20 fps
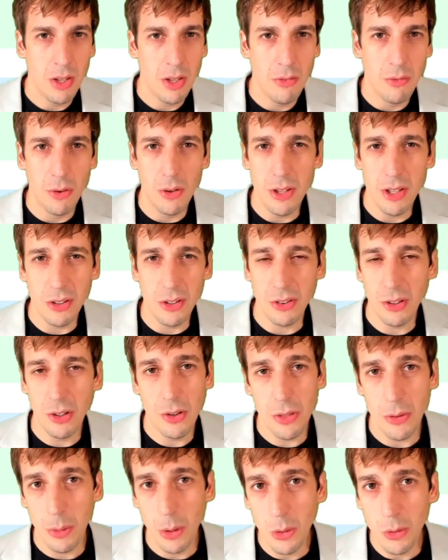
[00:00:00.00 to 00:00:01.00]
For the
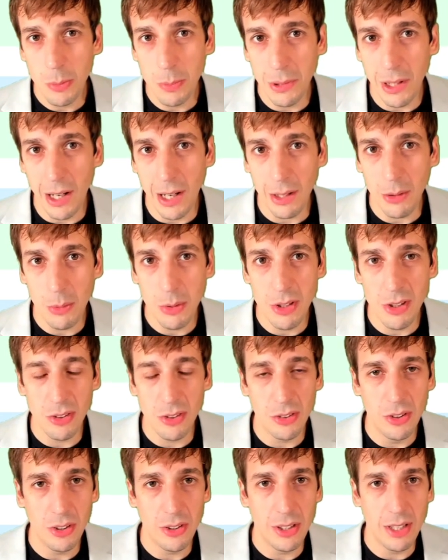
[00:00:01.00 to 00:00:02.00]
assert throws block we
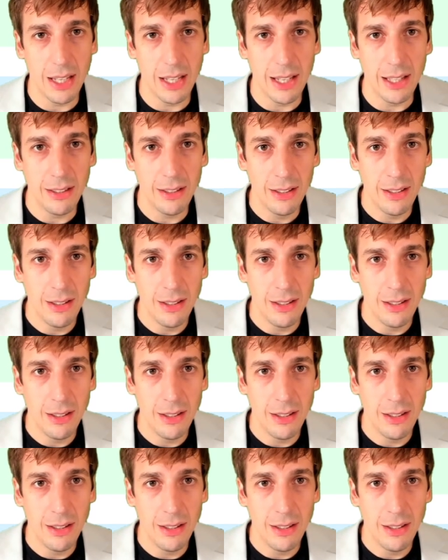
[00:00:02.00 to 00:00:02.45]
just looked at,